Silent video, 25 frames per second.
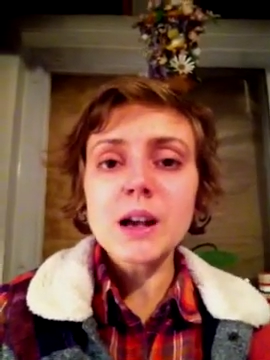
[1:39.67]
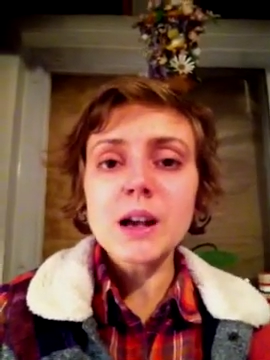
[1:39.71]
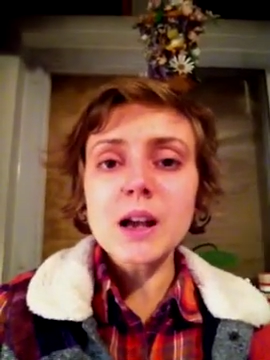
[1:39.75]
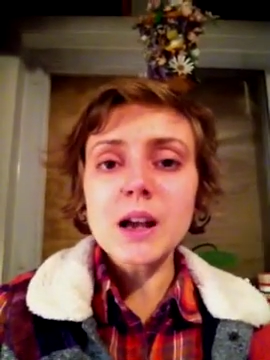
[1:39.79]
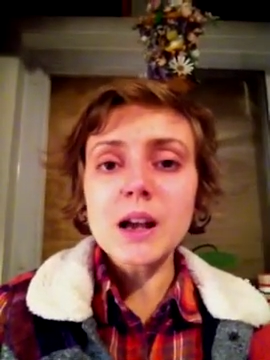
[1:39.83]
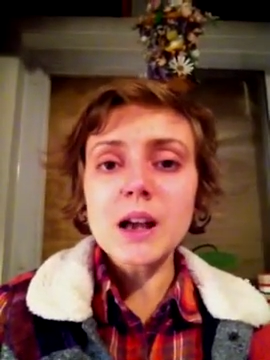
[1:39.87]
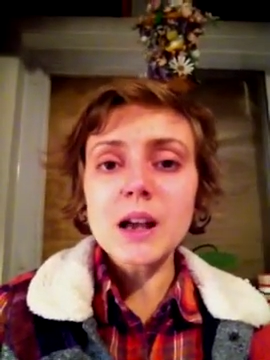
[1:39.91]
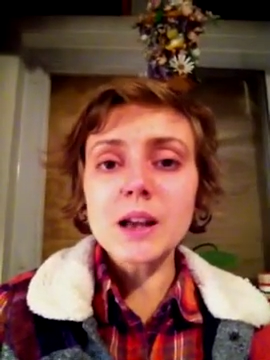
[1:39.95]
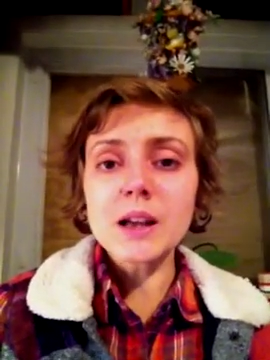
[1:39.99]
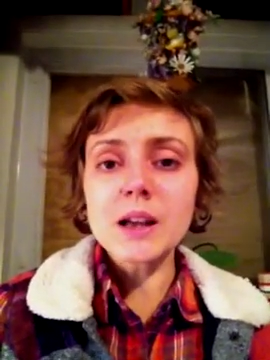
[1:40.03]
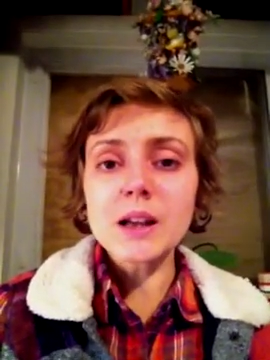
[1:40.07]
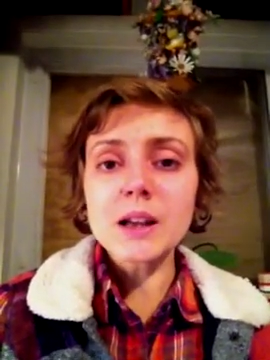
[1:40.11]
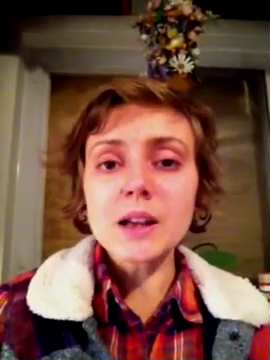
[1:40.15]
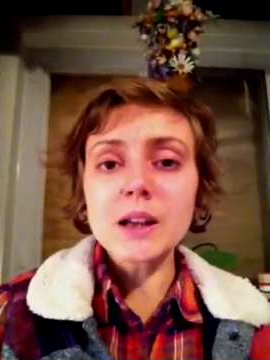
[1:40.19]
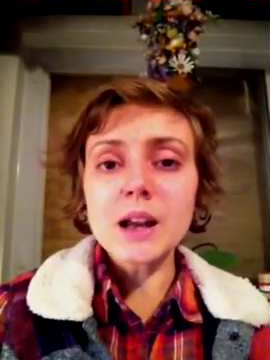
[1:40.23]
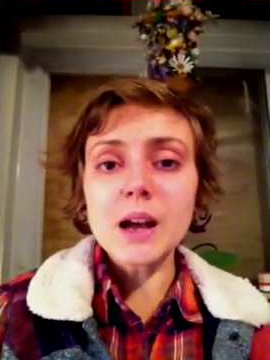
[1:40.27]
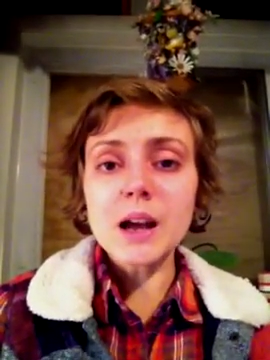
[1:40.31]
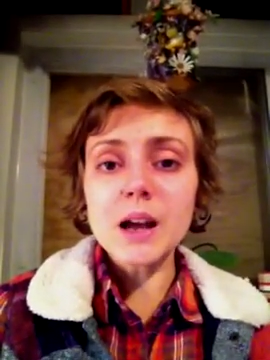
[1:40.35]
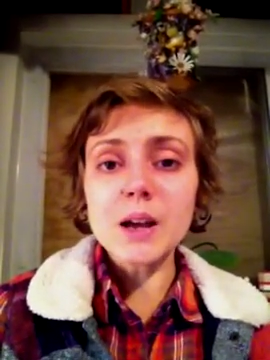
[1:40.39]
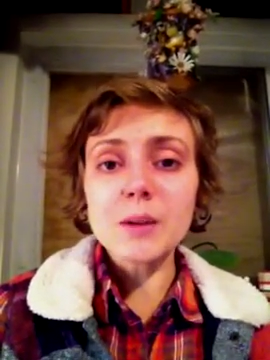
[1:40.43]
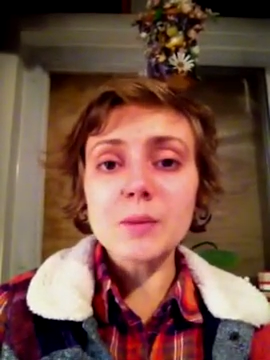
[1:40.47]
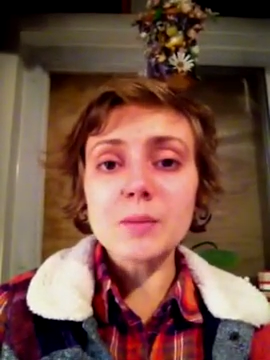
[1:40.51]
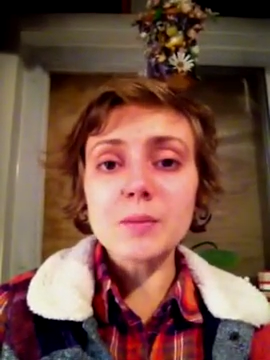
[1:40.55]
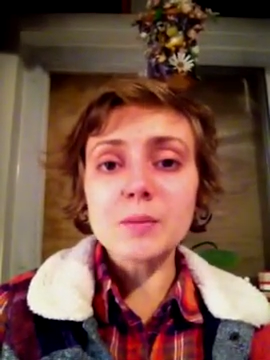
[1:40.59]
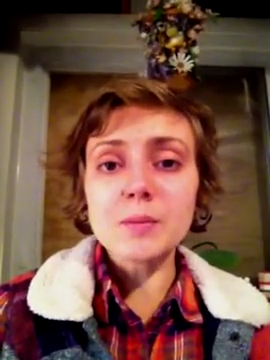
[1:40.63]
And
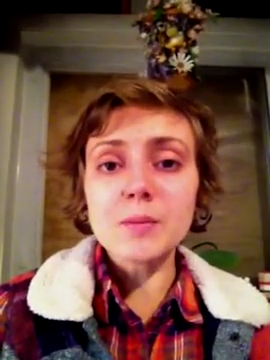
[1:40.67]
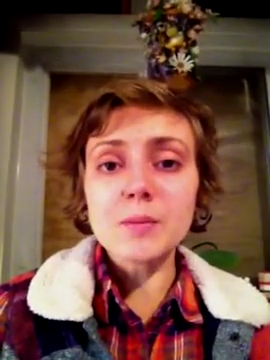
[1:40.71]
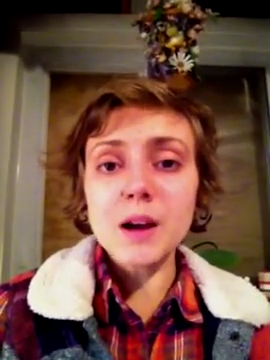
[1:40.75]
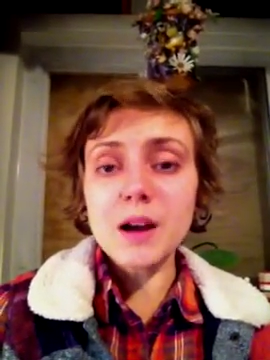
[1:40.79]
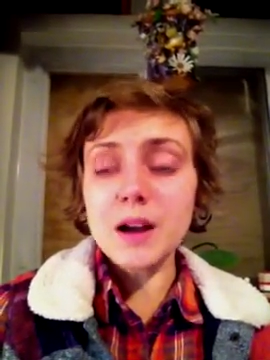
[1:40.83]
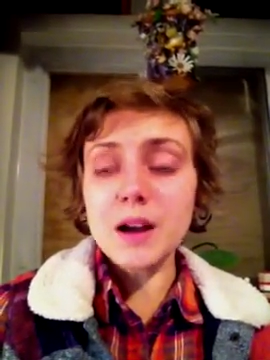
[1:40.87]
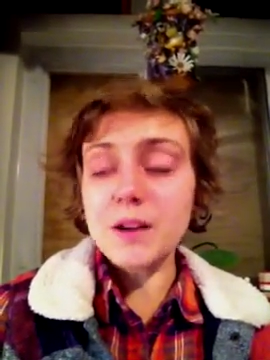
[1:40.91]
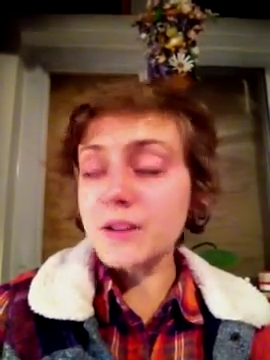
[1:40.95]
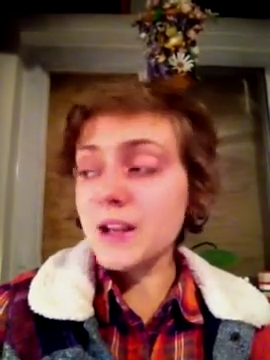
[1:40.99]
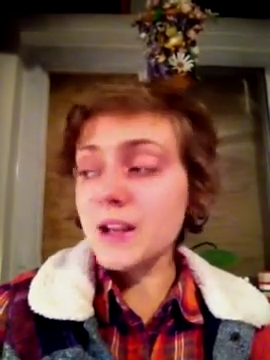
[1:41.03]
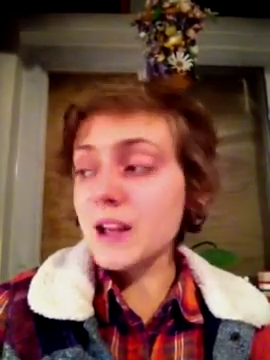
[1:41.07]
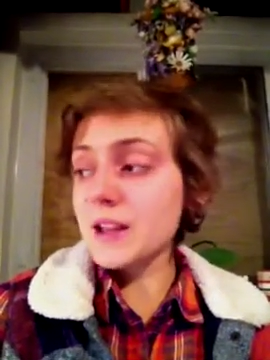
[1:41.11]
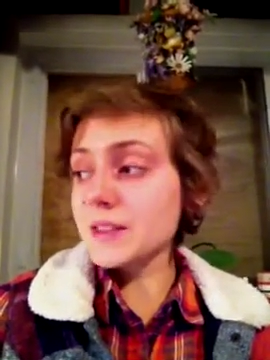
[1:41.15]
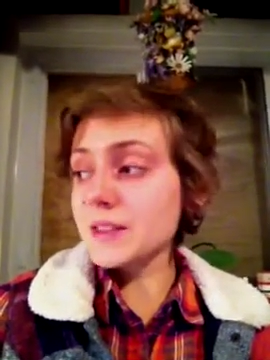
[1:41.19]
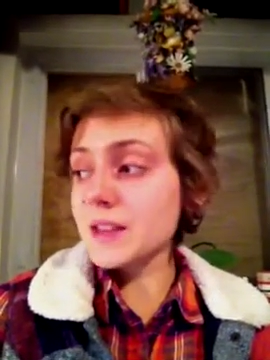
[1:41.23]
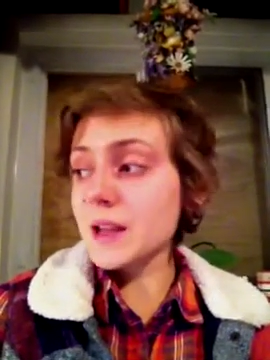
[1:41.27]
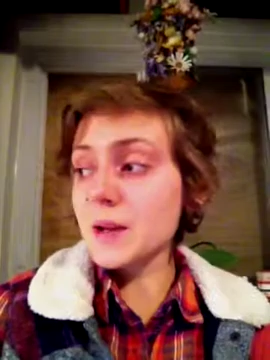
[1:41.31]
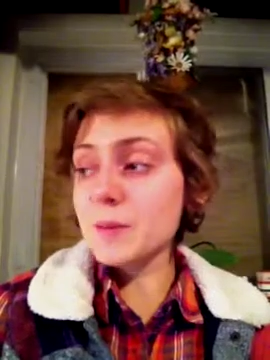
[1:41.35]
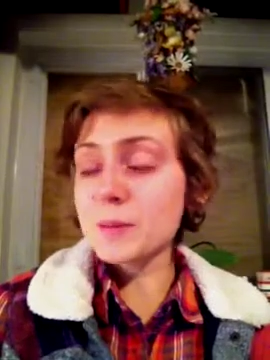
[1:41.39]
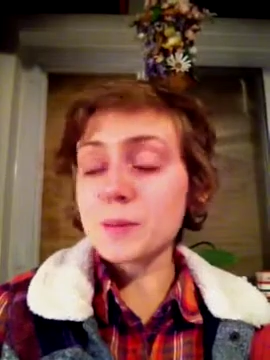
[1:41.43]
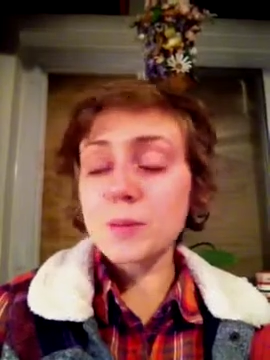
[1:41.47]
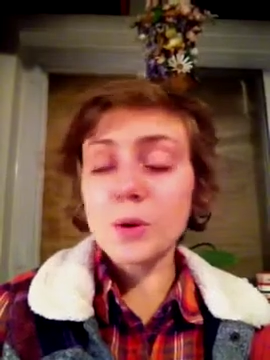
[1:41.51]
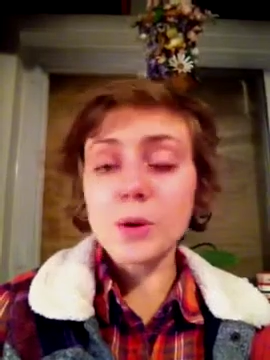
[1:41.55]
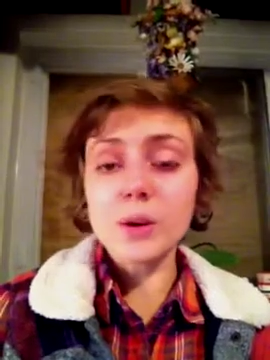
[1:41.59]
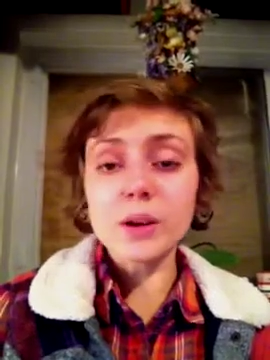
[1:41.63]
I've had
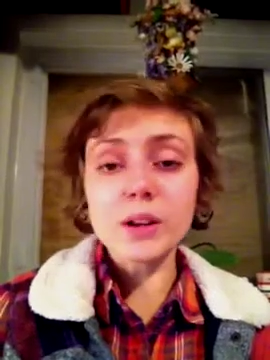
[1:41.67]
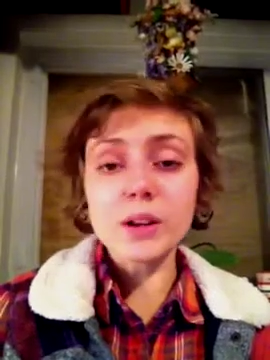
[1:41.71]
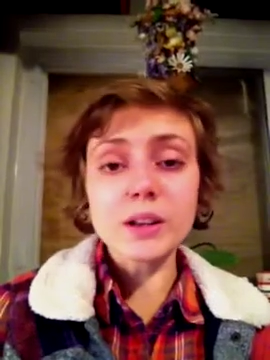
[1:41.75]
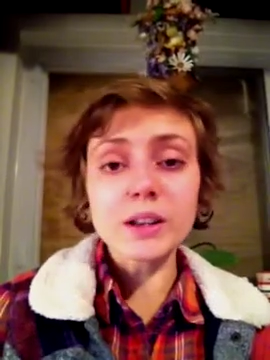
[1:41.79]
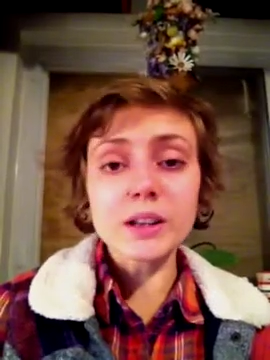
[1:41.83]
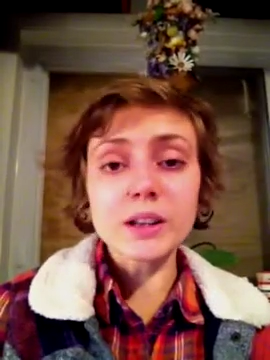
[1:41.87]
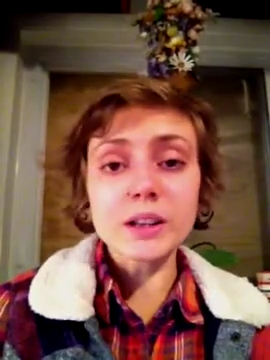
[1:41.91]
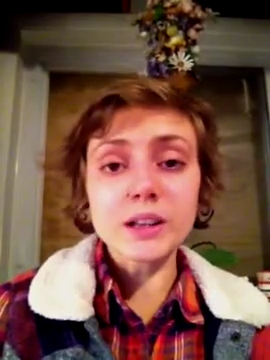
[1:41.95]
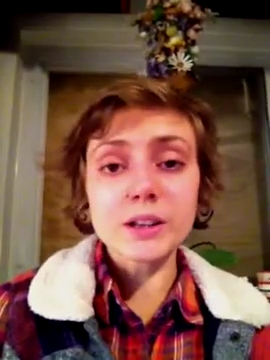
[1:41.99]
that boiling